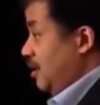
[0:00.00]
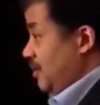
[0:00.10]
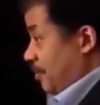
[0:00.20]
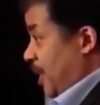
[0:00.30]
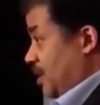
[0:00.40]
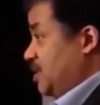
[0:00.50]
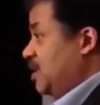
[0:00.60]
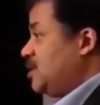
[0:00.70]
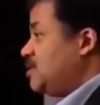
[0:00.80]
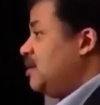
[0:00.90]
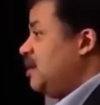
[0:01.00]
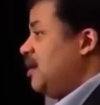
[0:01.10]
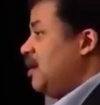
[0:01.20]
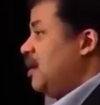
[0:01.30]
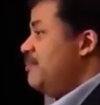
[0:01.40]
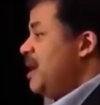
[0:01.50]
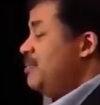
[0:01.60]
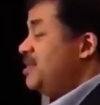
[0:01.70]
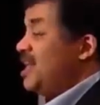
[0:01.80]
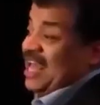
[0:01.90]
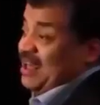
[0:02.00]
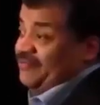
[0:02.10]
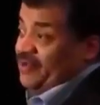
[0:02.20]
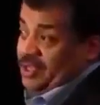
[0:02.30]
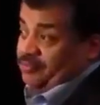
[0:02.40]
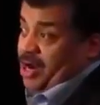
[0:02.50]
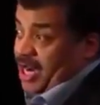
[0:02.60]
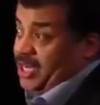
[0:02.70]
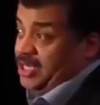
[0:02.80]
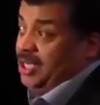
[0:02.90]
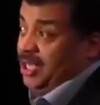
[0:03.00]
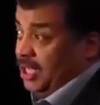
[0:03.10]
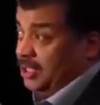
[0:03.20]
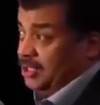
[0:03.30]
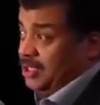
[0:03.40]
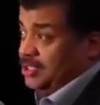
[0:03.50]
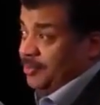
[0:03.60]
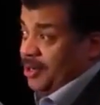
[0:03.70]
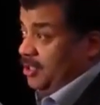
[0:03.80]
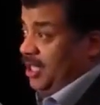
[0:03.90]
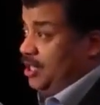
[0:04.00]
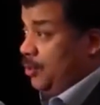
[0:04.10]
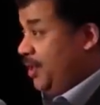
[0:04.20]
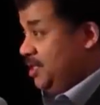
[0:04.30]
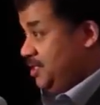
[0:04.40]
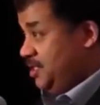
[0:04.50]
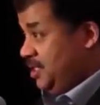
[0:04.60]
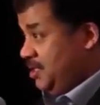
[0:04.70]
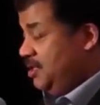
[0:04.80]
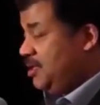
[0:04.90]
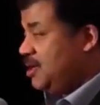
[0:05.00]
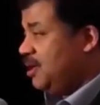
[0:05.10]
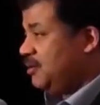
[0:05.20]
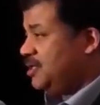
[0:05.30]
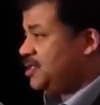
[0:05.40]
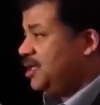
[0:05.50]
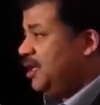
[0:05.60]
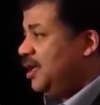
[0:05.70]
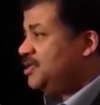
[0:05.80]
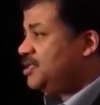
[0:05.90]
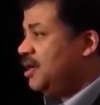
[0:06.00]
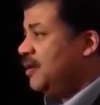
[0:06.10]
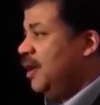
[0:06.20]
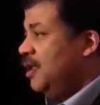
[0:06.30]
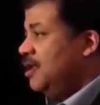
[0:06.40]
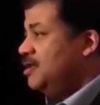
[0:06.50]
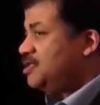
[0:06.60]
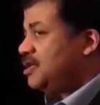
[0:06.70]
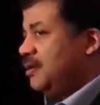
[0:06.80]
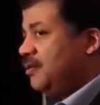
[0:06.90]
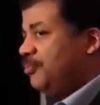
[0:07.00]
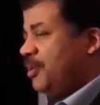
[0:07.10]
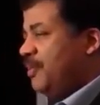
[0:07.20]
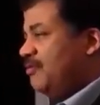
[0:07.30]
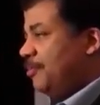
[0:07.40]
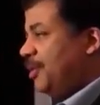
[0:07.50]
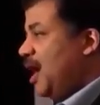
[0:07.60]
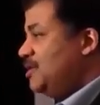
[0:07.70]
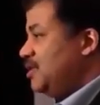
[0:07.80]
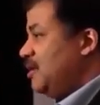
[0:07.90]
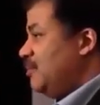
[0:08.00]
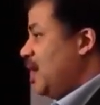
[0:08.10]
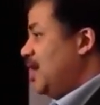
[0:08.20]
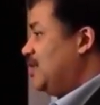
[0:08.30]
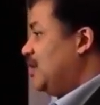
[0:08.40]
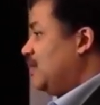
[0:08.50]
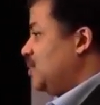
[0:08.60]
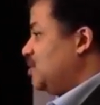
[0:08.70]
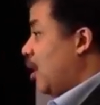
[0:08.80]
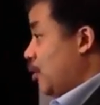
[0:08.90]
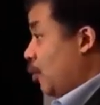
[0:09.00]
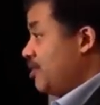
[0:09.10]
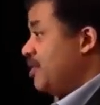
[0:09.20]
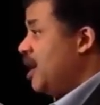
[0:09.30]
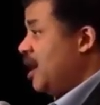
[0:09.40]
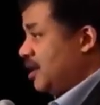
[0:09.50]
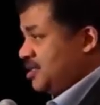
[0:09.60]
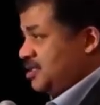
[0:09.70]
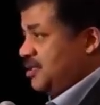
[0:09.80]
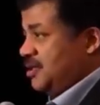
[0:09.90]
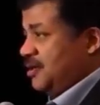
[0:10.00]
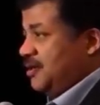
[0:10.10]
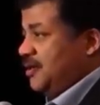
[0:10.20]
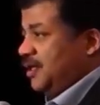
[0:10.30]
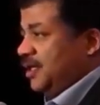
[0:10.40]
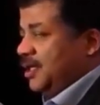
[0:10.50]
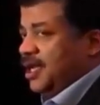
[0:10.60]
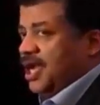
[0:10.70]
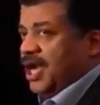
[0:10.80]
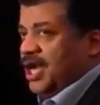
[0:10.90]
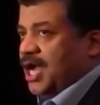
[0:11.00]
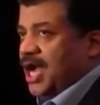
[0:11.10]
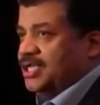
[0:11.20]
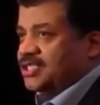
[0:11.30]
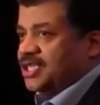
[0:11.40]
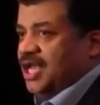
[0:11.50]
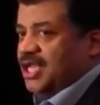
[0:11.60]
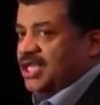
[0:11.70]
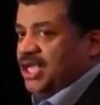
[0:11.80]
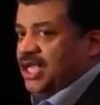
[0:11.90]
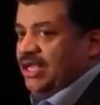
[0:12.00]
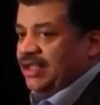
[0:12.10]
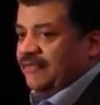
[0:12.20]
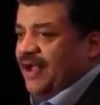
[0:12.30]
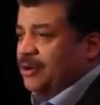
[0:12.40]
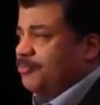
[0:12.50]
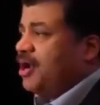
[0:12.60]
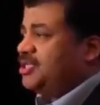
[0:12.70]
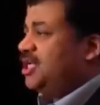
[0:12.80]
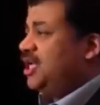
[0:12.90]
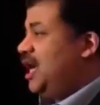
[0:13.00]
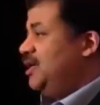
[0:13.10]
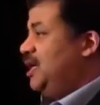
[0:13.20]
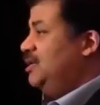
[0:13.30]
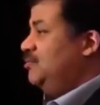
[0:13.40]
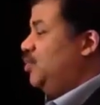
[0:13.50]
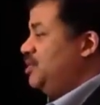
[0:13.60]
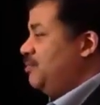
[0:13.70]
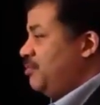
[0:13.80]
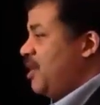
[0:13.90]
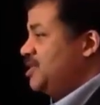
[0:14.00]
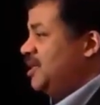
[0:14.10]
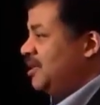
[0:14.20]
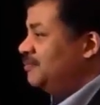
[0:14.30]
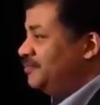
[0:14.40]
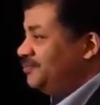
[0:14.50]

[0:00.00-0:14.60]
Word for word: with politics, uh, maybe they have a bright idea, because apparently no one else did in Congress. So, so, but my reply to them, I think, was unorthodox. Uh, I said, if I were president, I, I wouldn't be president.